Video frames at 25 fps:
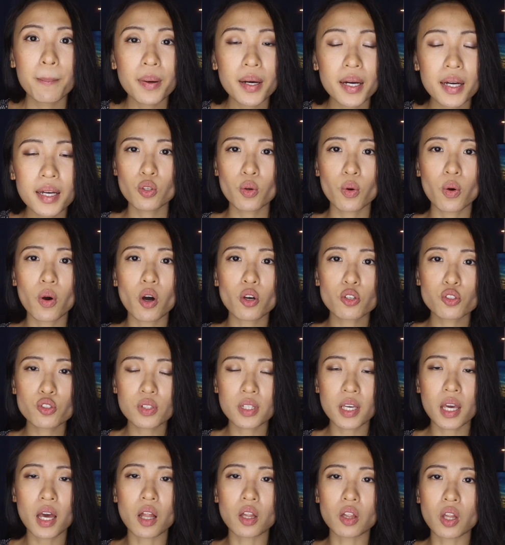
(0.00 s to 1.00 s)
but you'll also
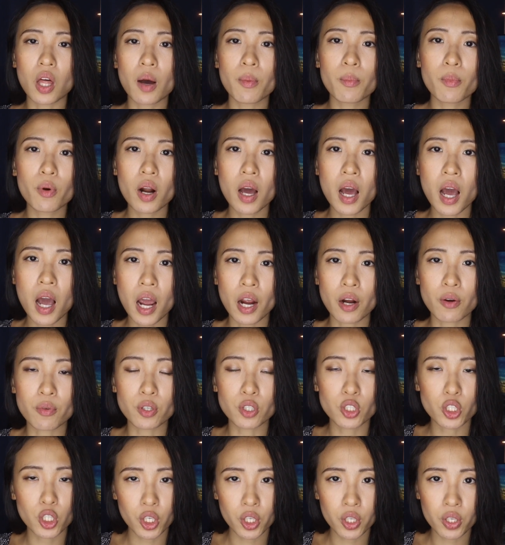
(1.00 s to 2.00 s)
get a lot more high
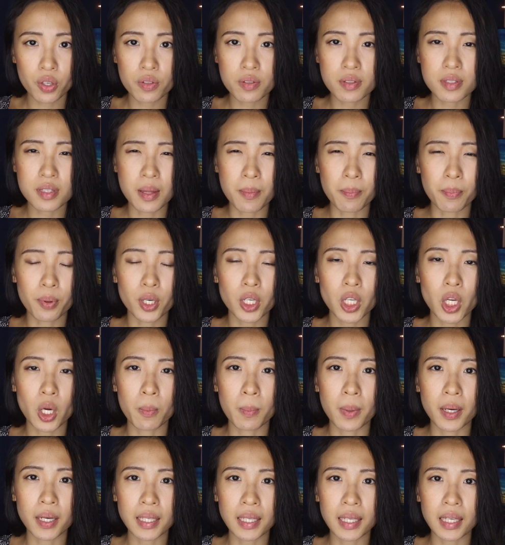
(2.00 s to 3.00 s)
returns than putting your
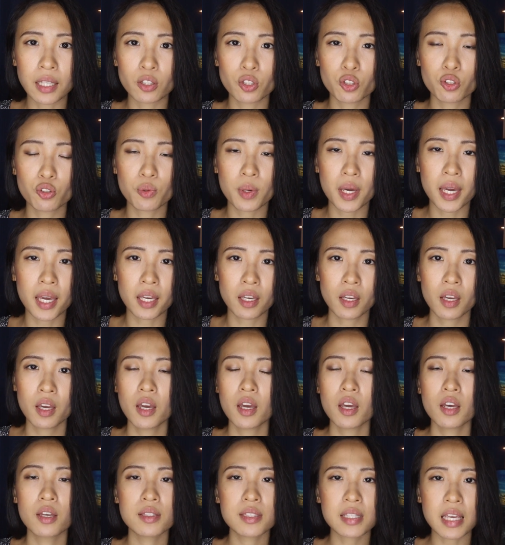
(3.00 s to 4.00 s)
money into a
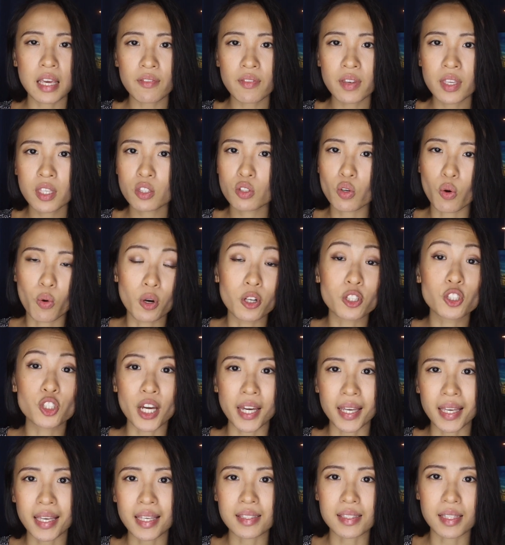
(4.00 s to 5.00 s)
savings or
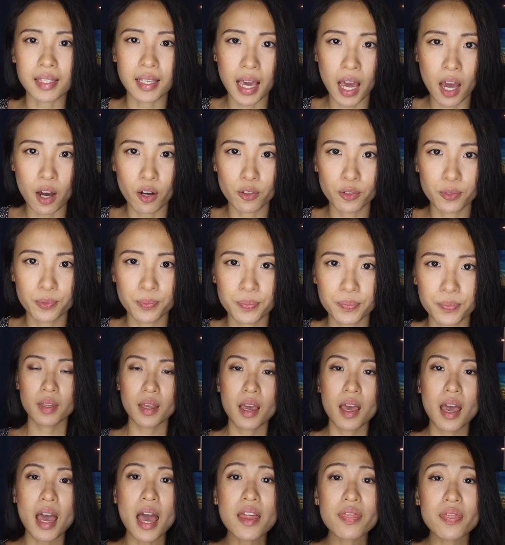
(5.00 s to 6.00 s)
checkings account.
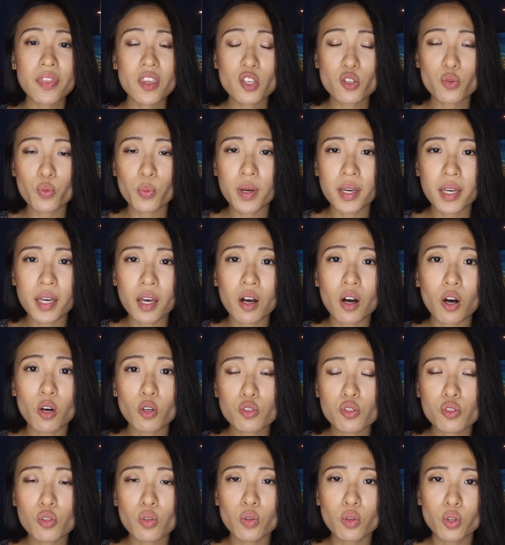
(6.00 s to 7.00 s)
And this way, it
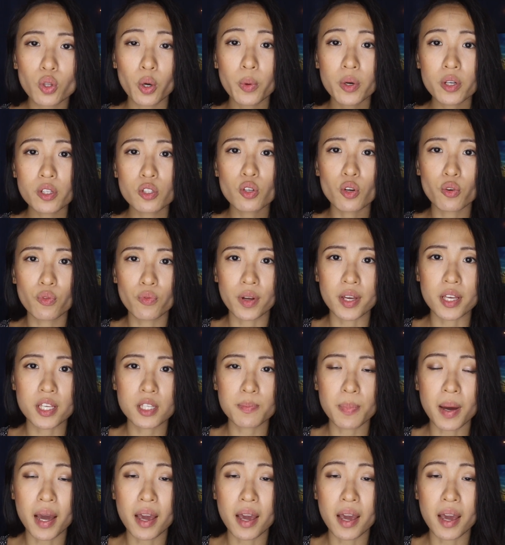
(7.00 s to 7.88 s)
also lowers your risk